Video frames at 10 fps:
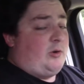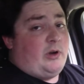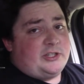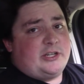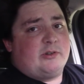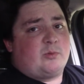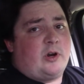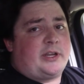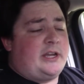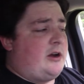While she was
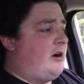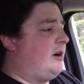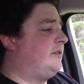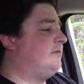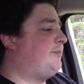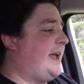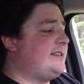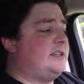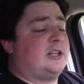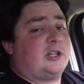working on
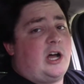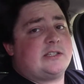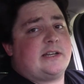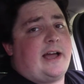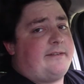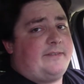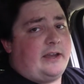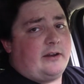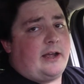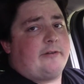painting the closet, I
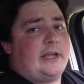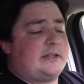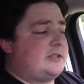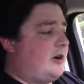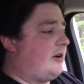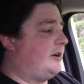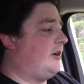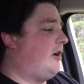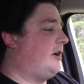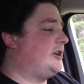figured I would get started
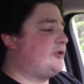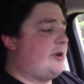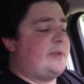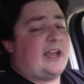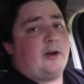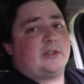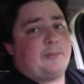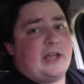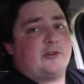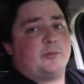on trimming out the
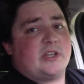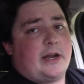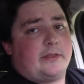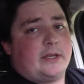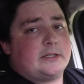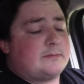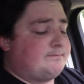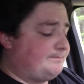bedroom side of things.